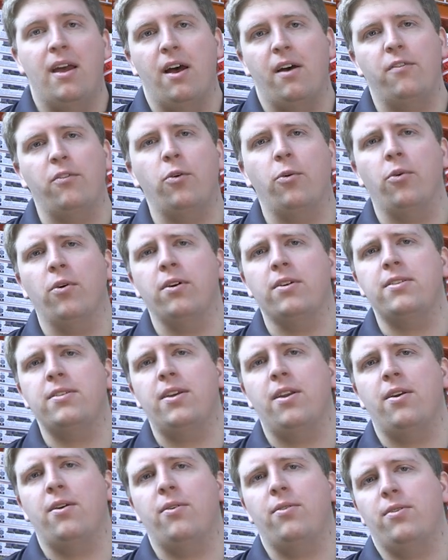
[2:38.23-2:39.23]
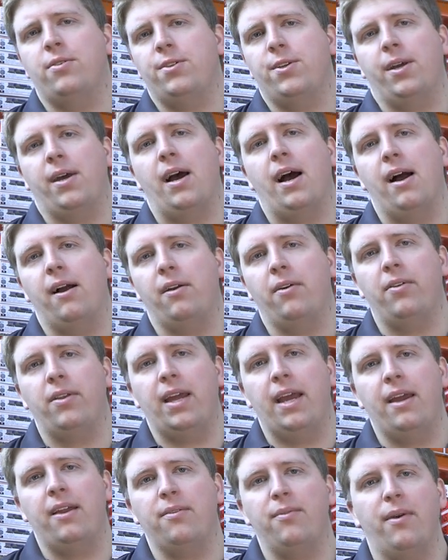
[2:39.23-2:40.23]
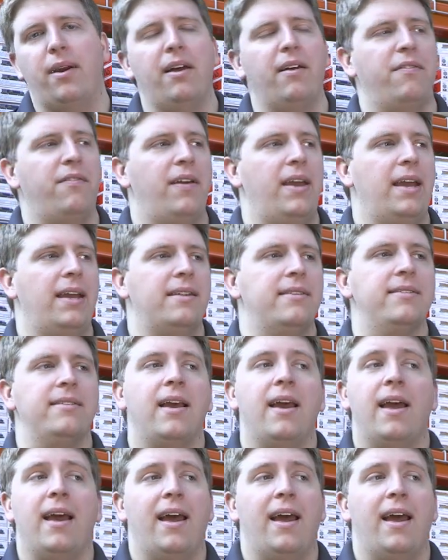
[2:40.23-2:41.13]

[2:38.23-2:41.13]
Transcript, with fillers: Of course, you know, Chicagoland rail fans,